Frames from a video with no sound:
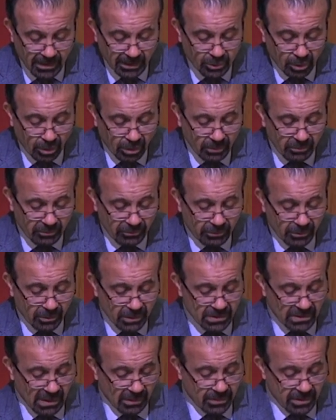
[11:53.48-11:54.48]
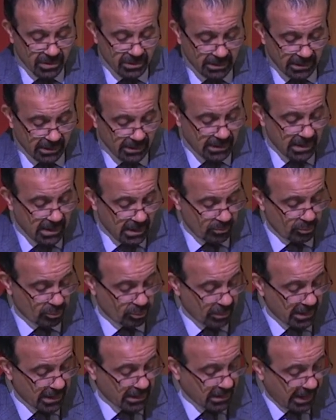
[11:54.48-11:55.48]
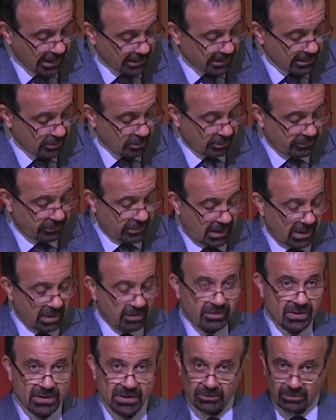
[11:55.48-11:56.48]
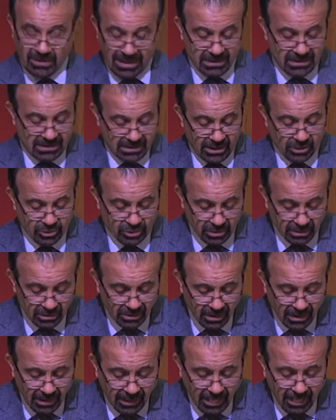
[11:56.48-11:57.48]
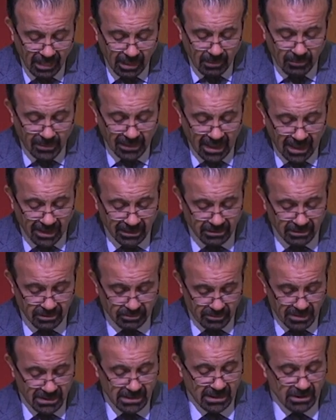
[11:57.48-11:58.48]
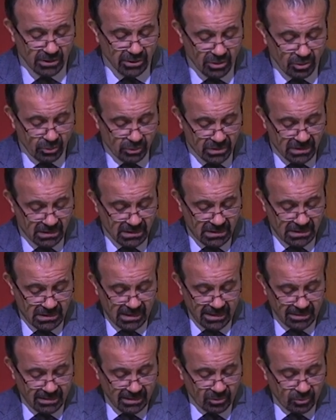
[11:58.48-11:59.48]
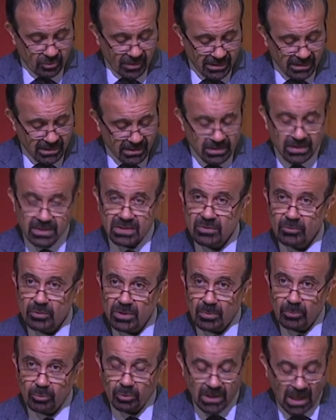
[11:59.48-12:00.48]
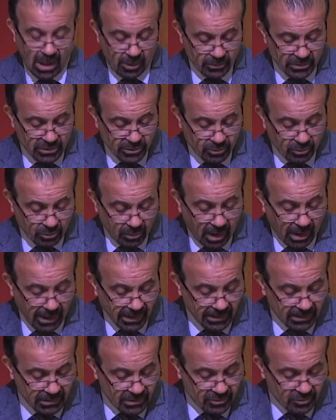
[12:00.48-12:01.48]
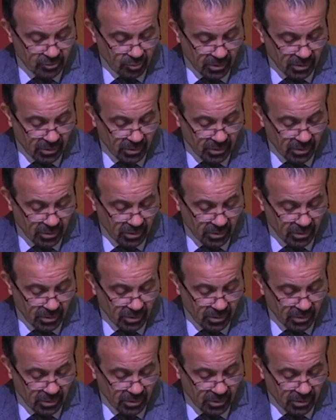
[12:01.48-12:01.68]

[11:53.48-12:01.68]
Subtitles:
The term first appeared in Hebrew in 1905 as a translation, but had been in use since the 1920s with the pronounced rise